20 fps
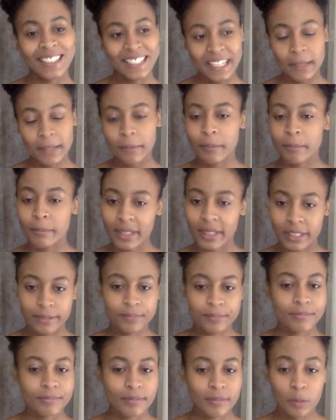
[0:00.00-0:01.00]
Yeah,
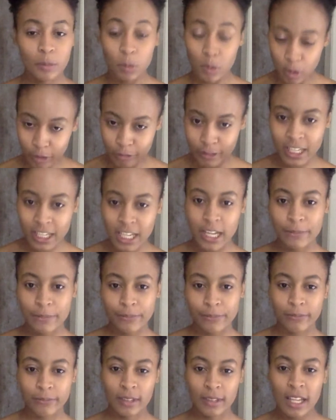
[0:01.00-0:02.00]
but we
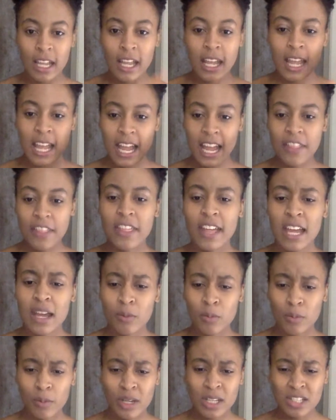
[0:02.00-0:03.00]
overcame. And
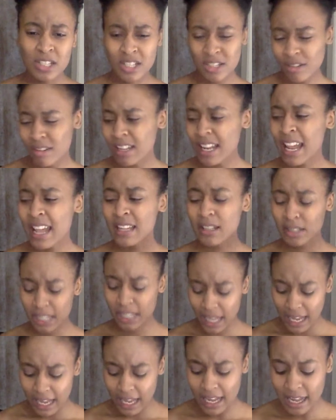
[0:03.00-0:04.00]
then when she was like,
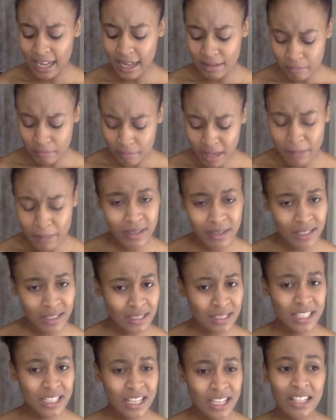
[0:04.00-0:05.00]
okay, my
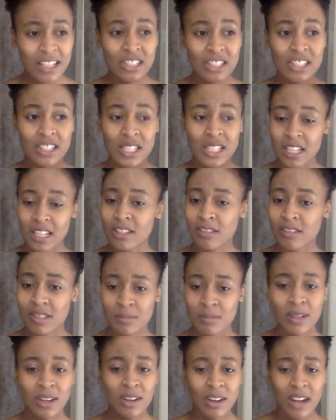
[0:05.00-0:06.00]
biggest challenge is sense of
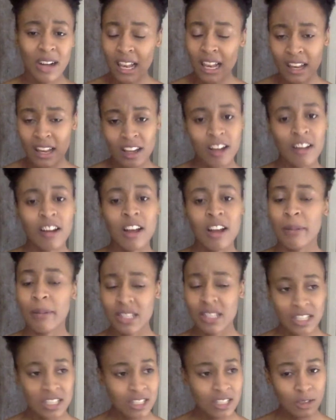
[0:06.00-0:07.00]
smell. I love, I'm
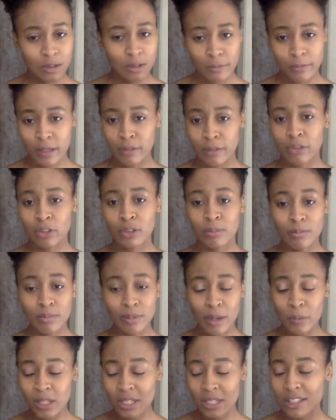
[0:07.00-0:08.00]
addicted to perfume,
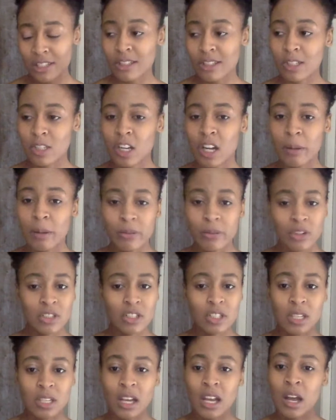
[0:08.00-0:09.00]
but we need to stop
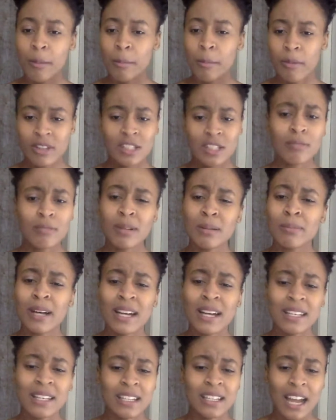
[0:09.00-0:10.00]
because most of my
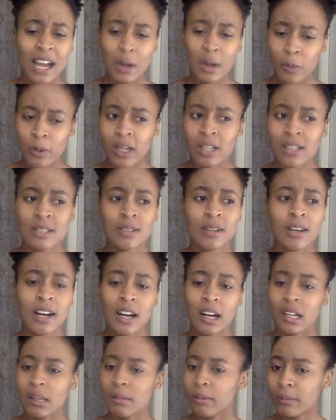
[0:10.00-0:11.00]
money, I work so
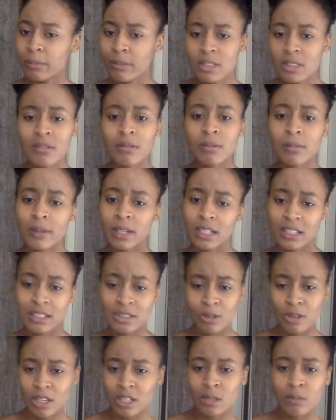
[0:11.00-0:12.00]
hard, but most of my money
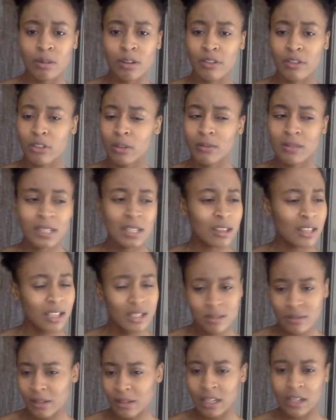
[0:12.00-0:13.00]
is going to perfumes, and
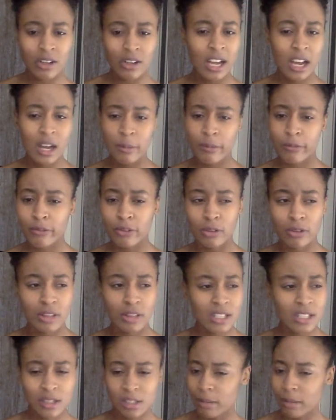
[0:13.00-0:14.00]
that's really not helpful.
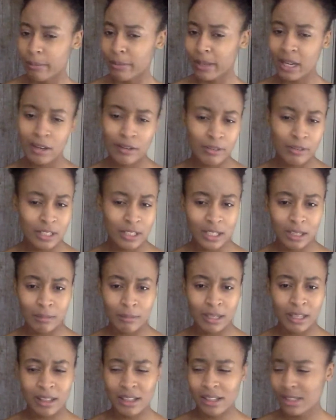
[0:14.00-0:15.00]
That's not benefiting me.